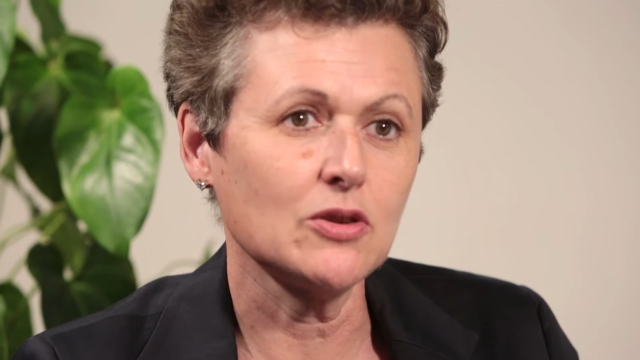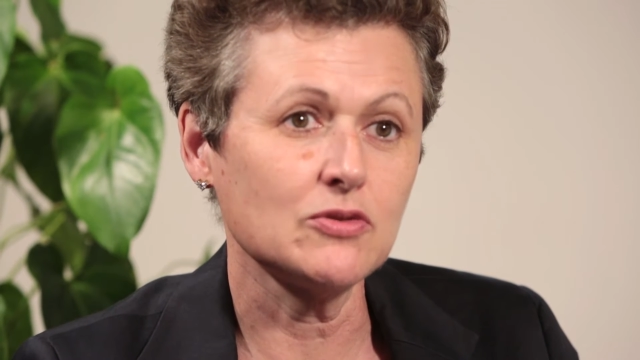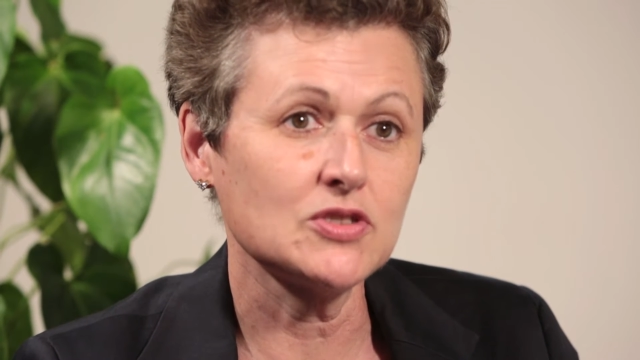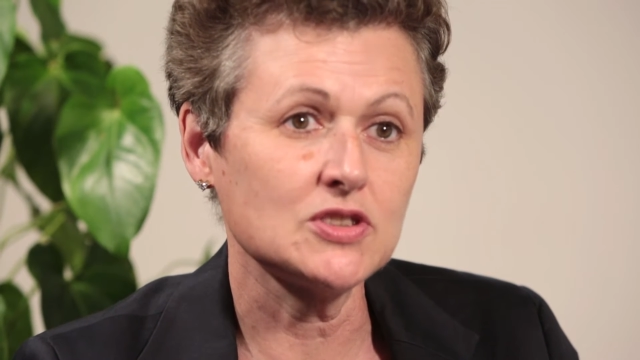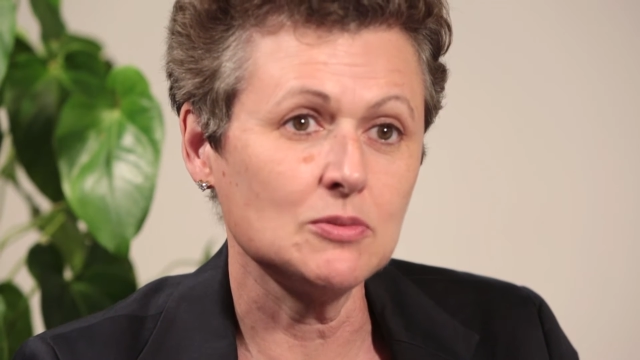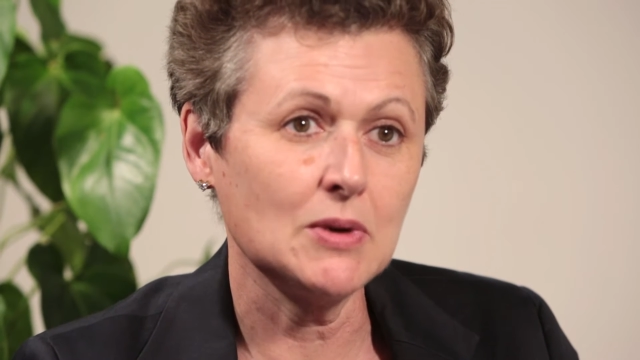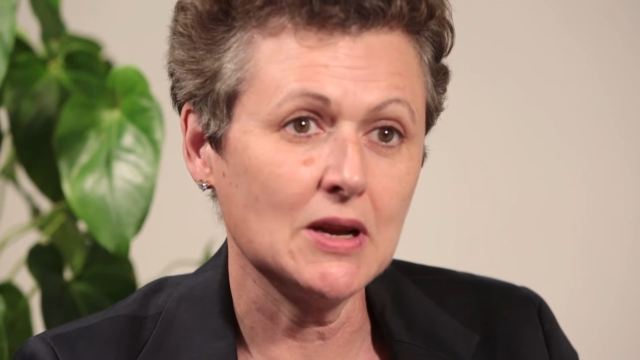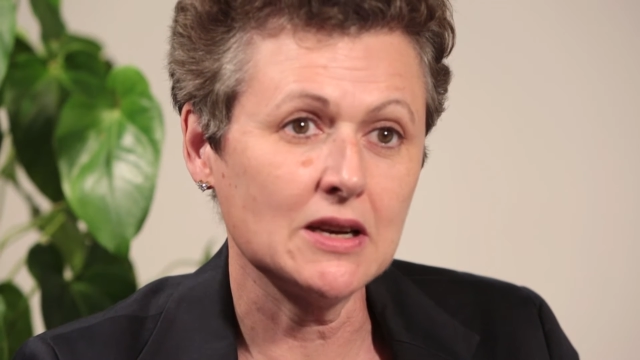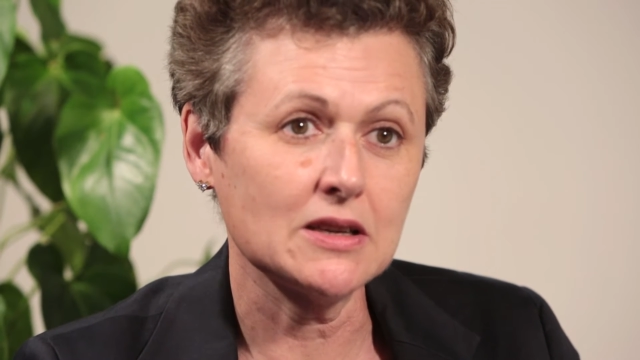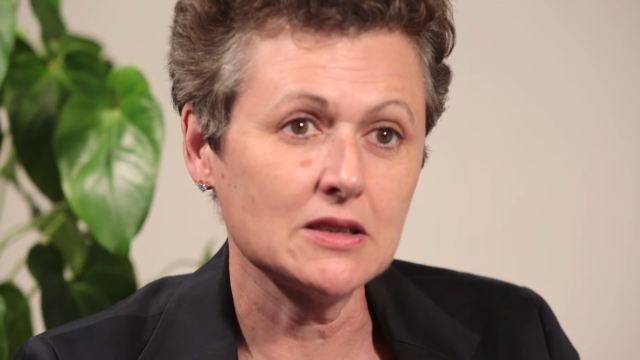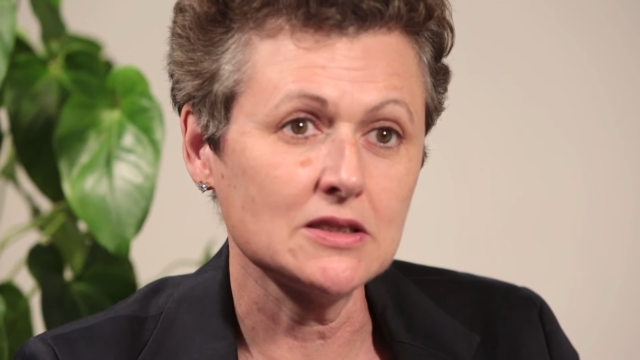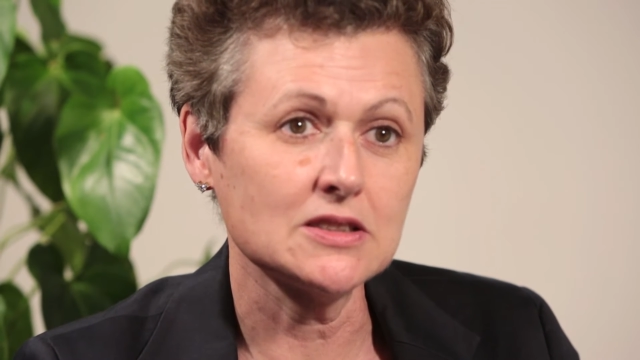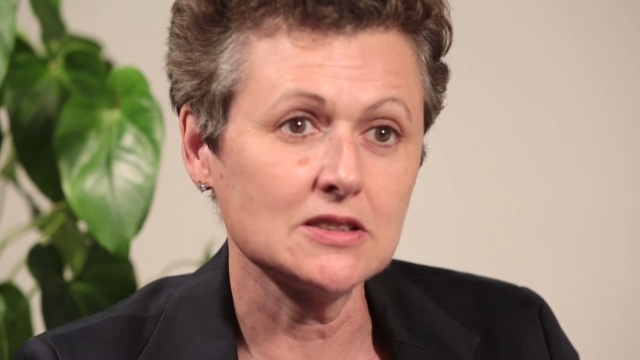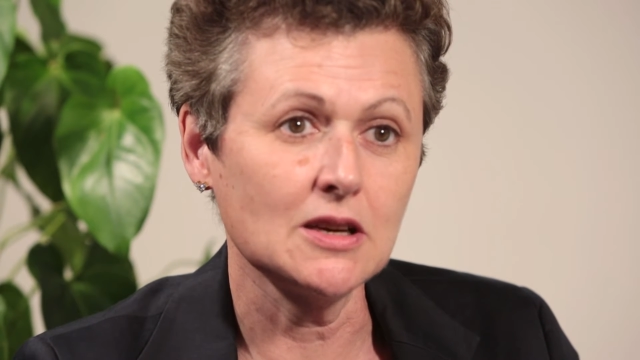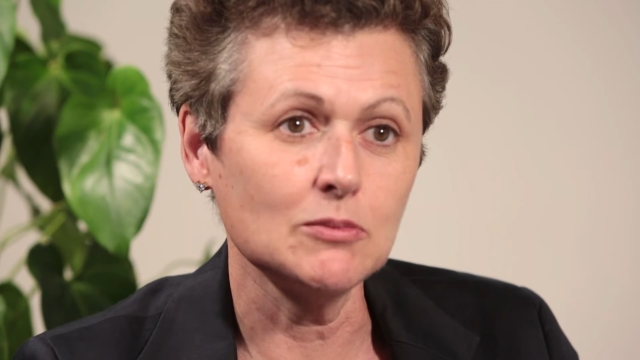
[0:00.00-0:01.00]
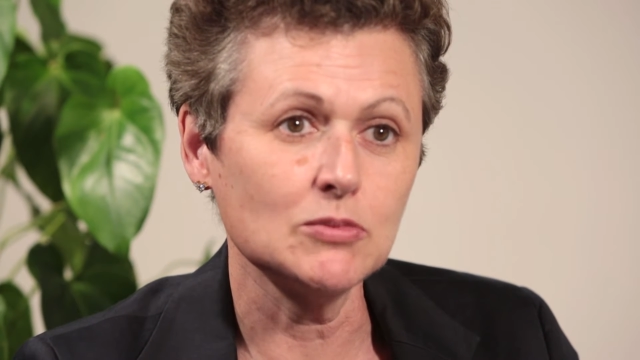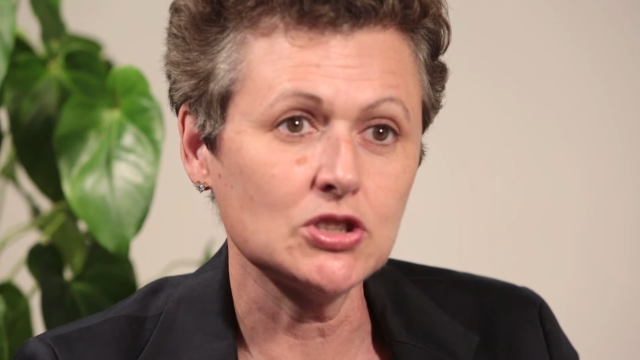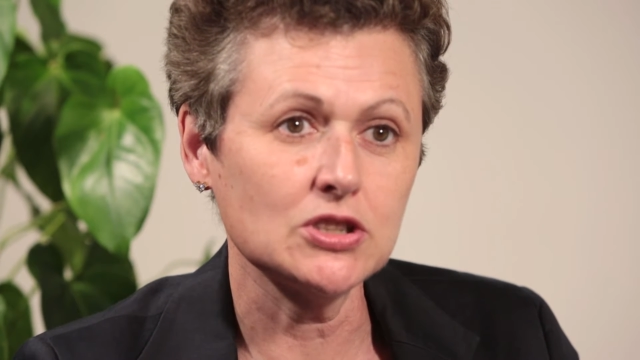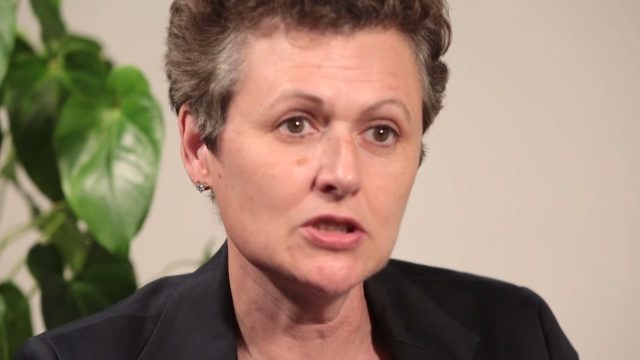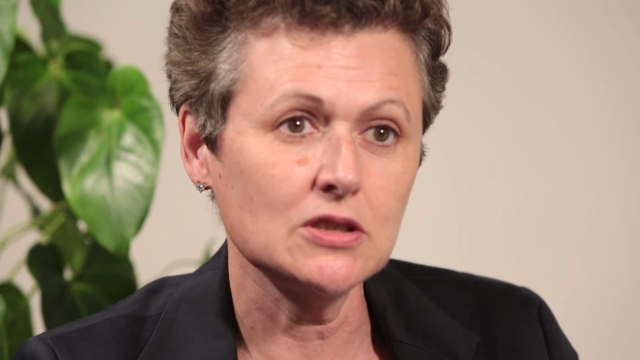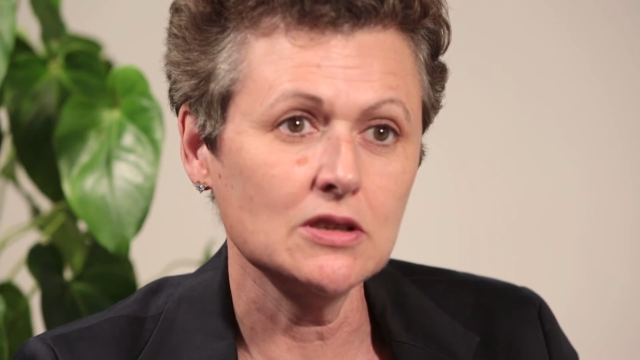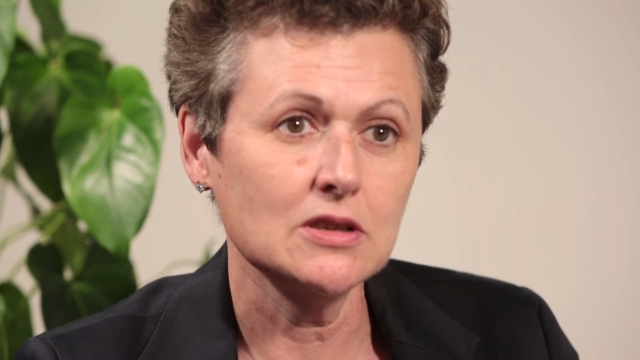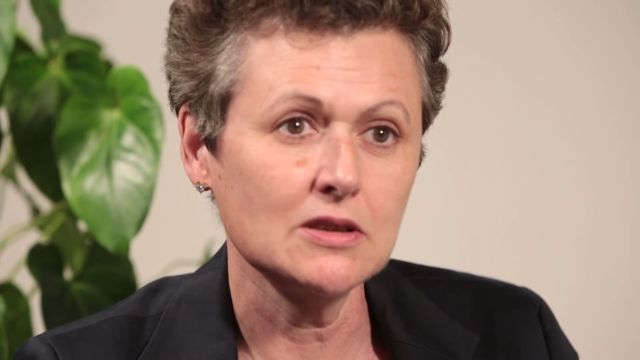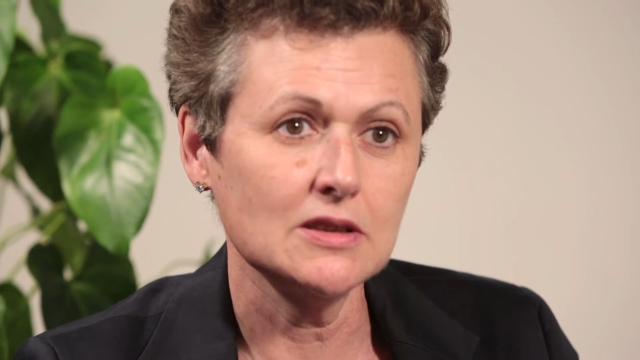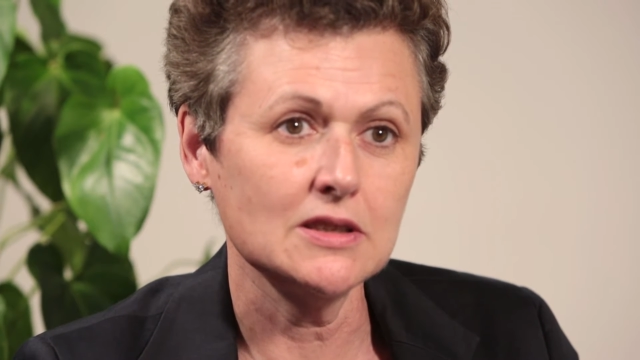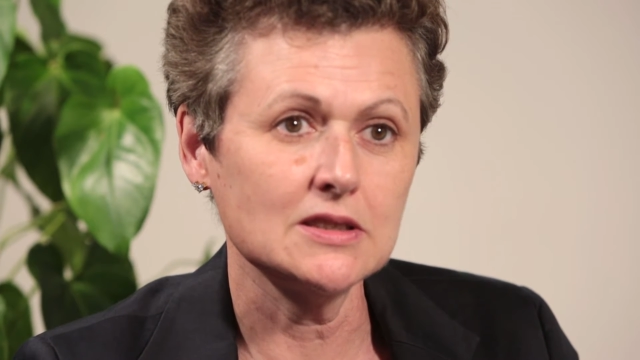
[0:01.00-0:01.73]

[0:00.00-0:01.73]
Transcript: of cement consumption